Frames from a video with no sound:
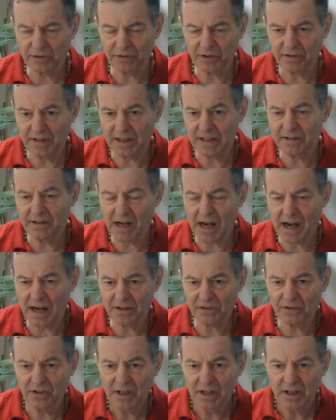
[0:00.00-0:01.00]
a detox
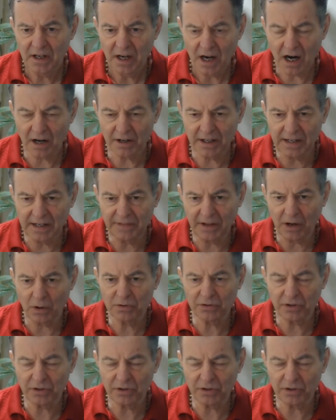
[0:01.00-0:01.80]
are those.